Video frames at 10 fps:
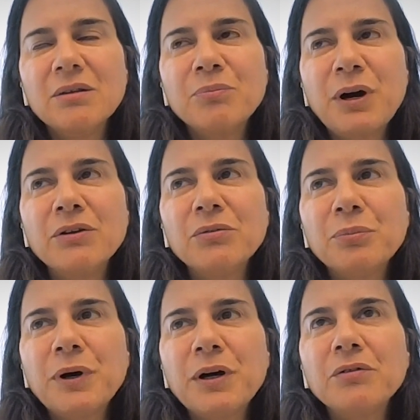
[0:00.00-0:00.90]

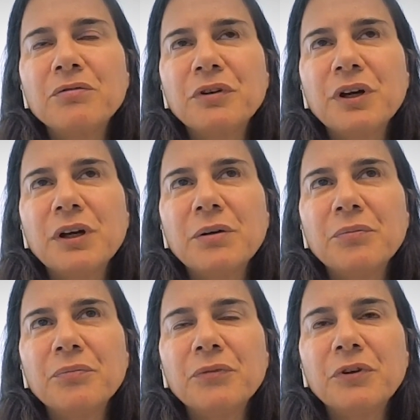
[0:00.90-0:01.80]
part of
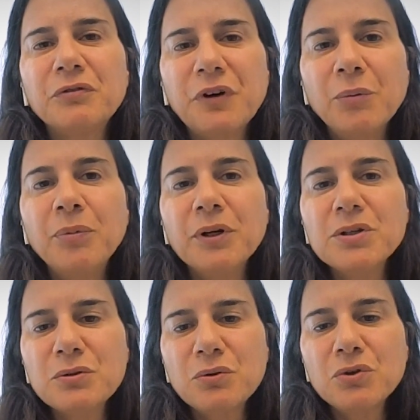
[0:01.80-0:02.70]
developing
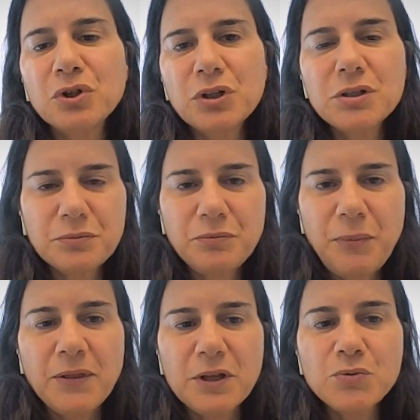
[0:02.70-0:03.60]
solutions,
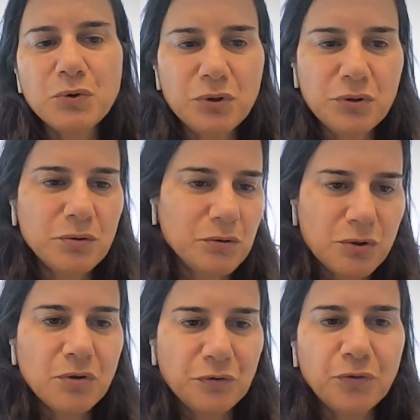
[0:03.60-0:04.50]
and that's what
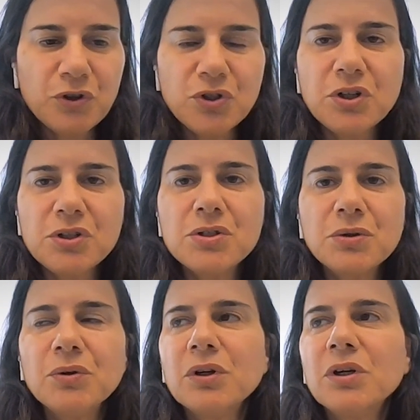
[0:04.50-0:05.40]
software engineers
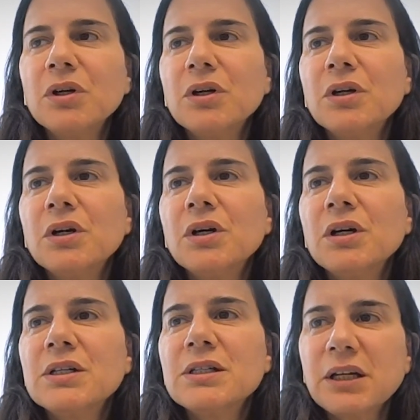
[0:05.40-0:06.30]
do,
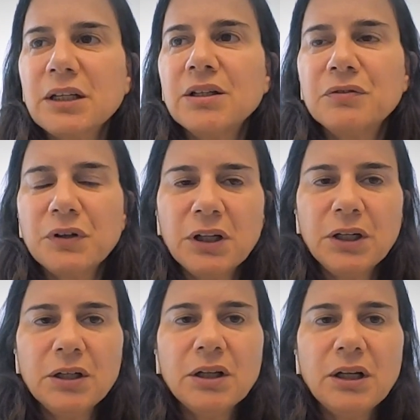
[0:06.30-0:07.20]
is think
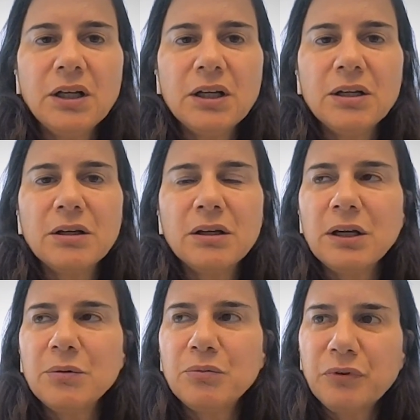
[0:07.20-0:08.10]
differently and
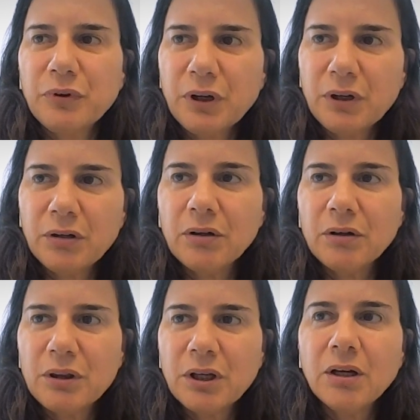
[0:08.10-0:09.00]

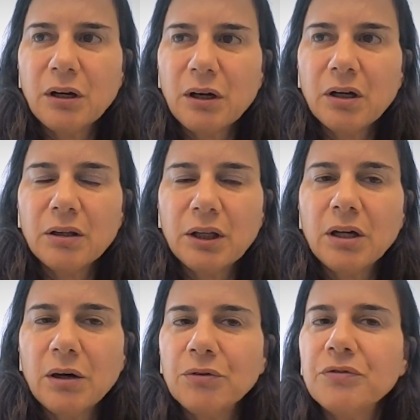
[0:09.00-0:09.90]

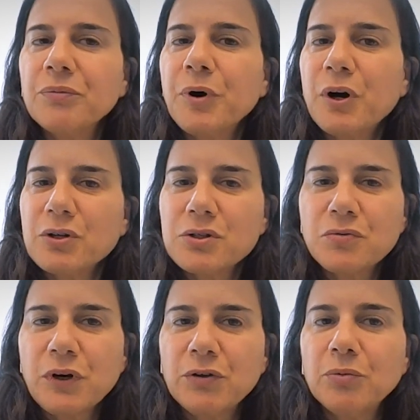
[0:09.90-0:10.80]
think out of the box.
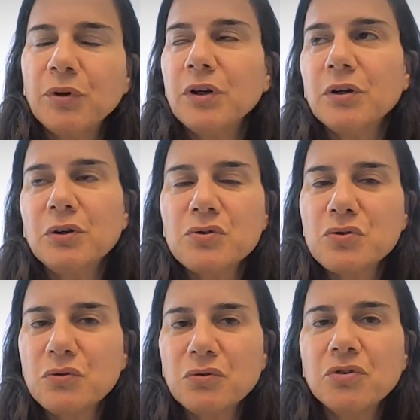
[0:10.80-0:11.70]
Try to bring a new
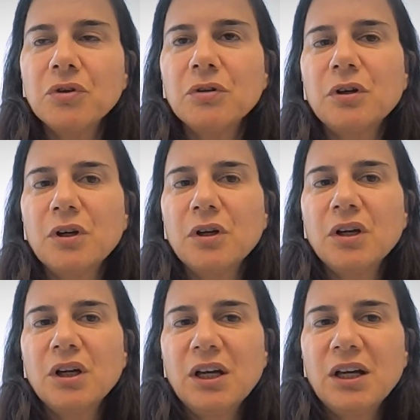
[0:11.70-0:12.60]
solution,
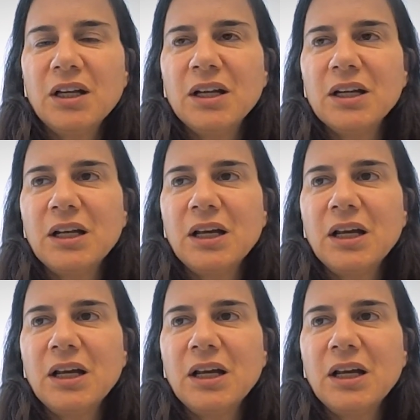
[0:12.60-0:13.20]
and